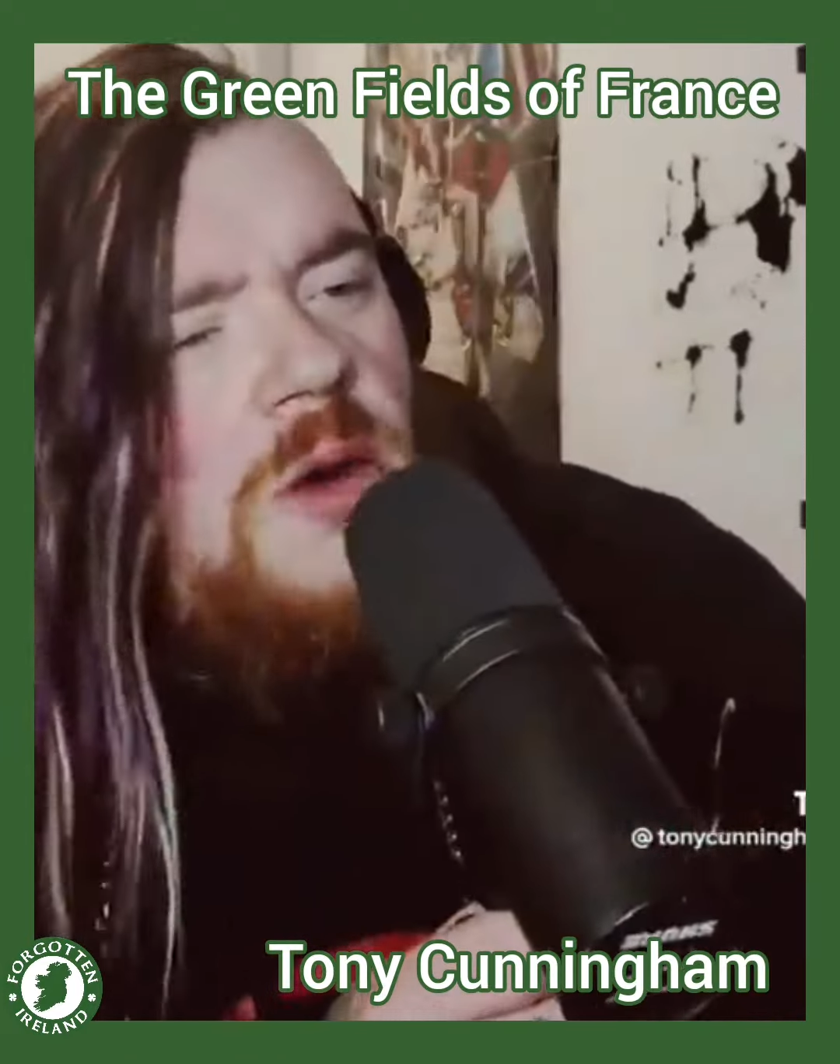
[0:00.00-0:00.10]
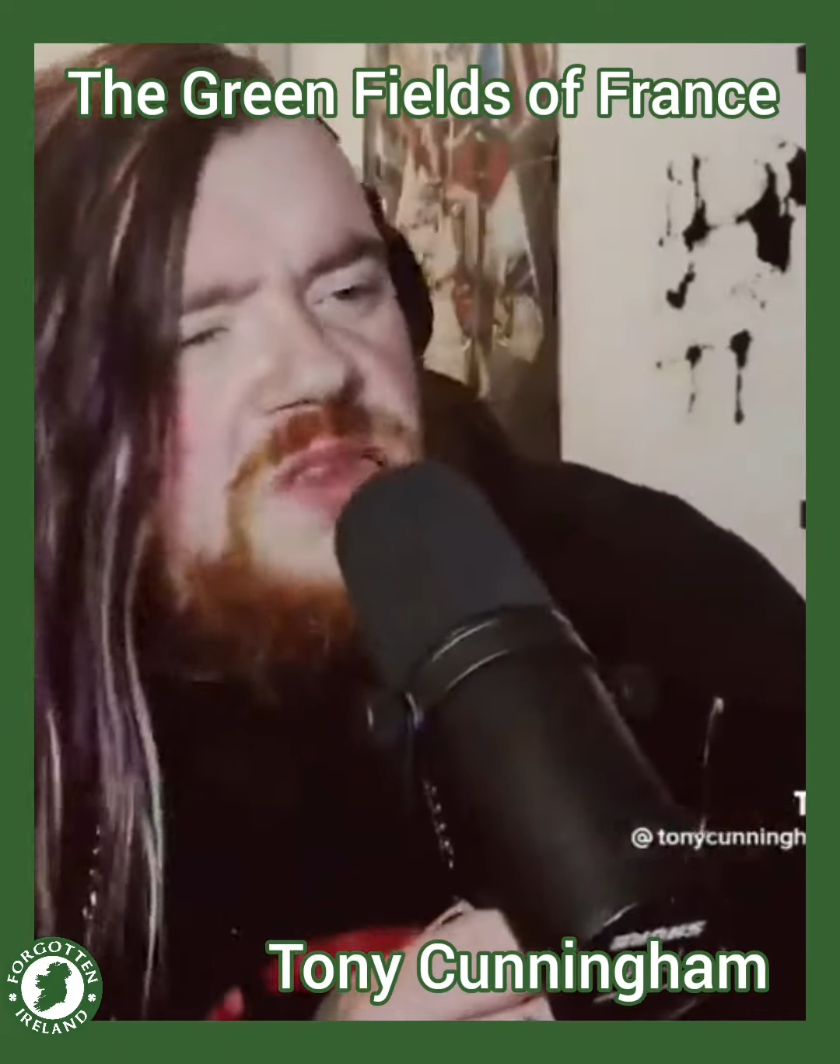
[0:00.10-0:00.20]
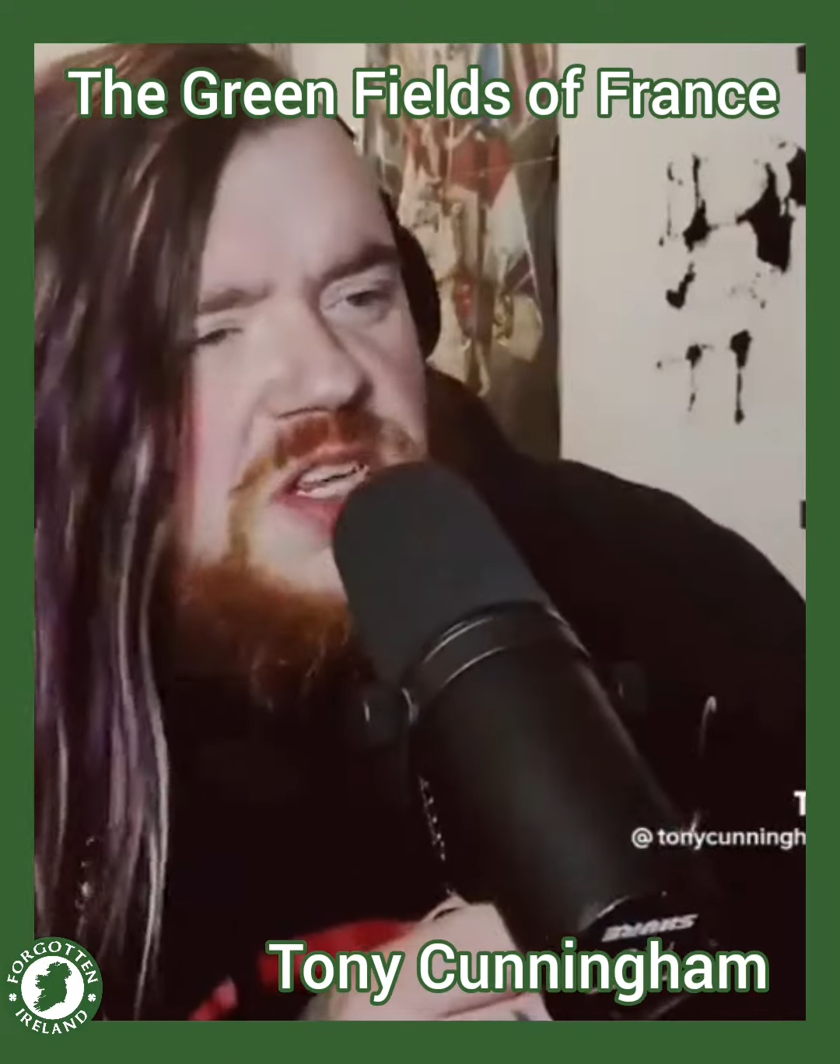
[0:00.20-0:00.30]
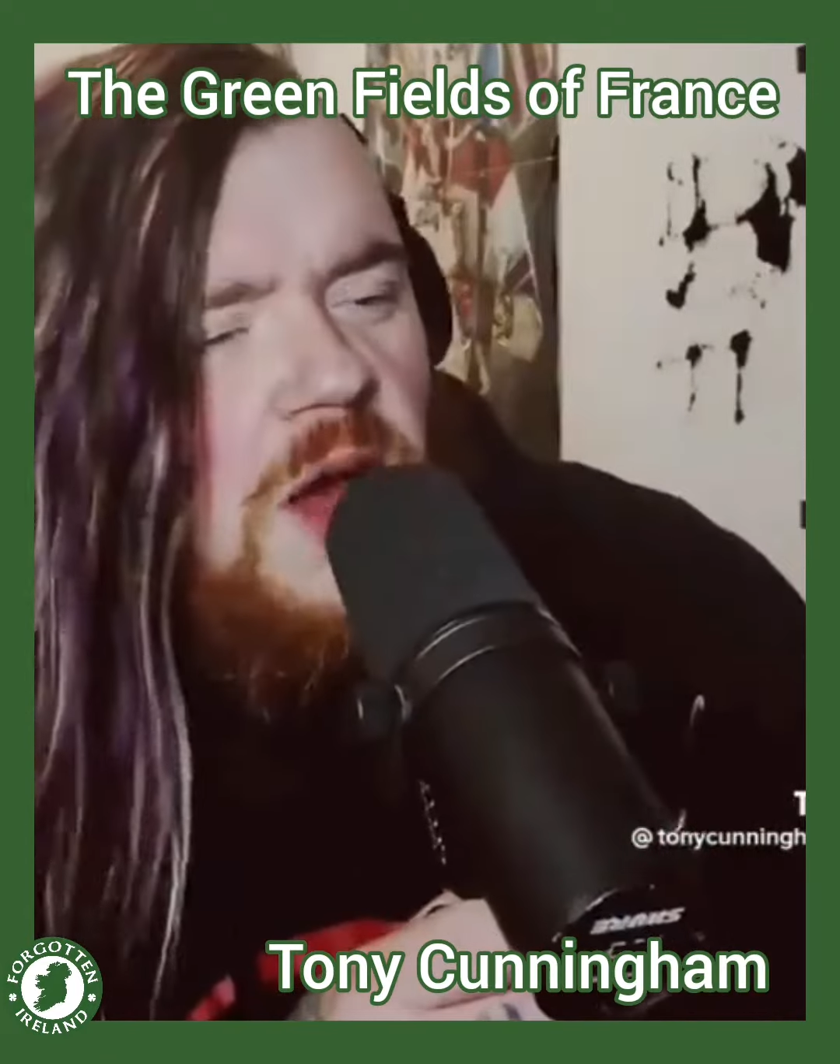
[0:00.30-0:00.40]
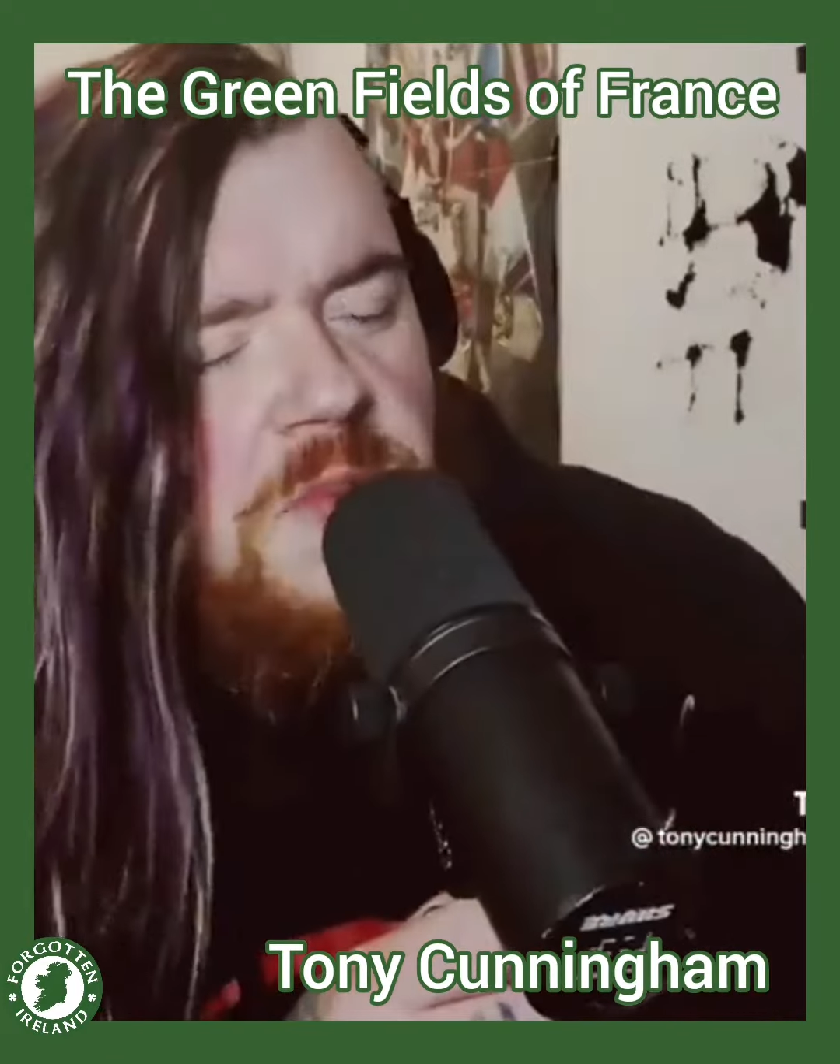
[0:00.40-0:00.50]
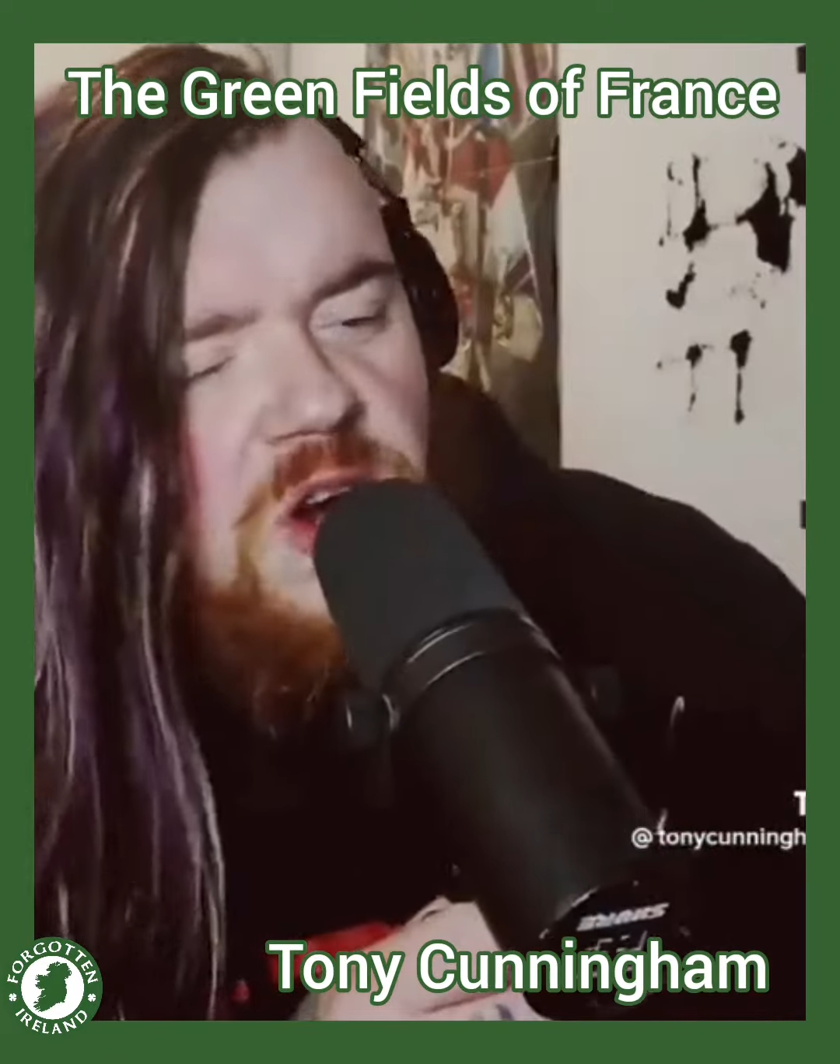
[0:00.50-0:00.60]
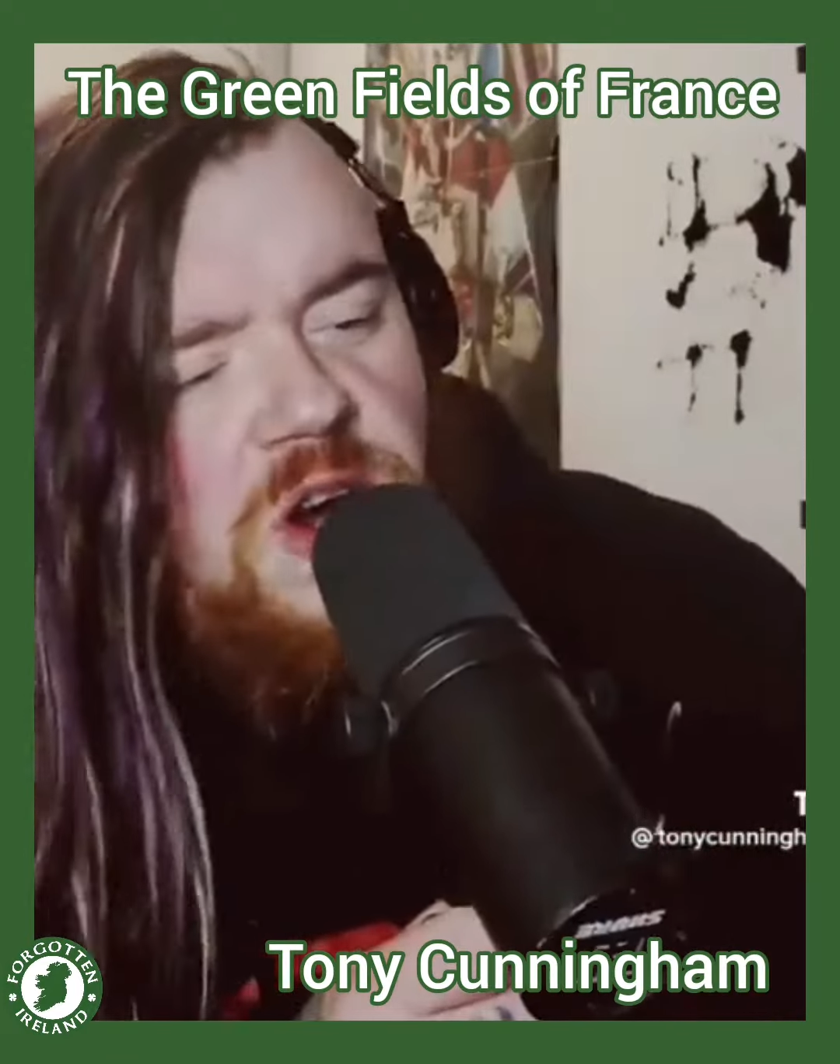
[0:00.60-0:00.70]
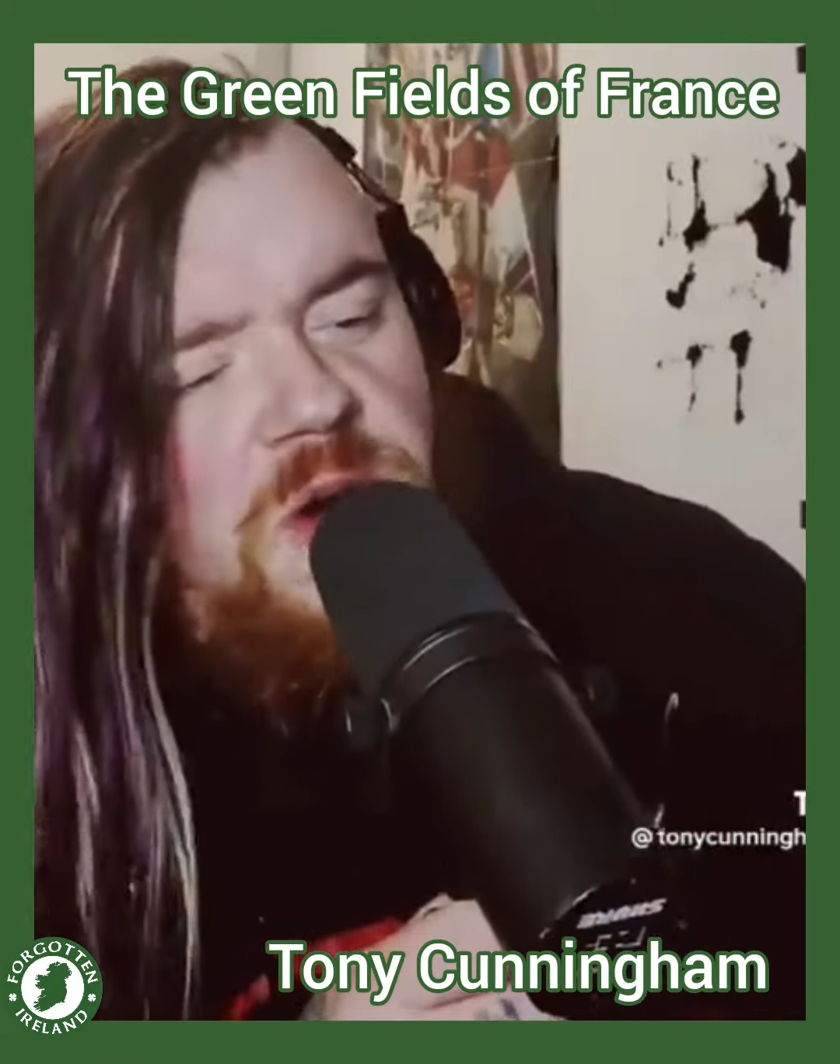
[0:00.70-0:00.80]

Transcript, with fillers: summer